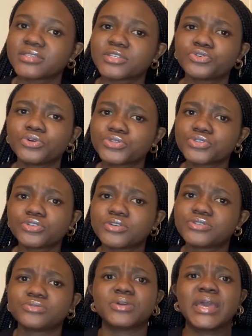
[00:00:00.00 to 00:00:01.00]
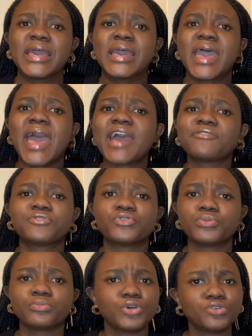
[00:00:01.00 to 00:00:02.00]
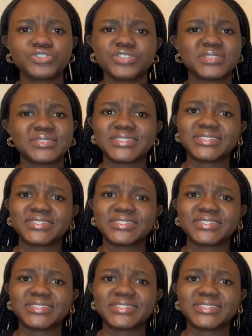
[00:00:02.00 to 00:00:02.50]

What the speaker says: And also not to have your emotions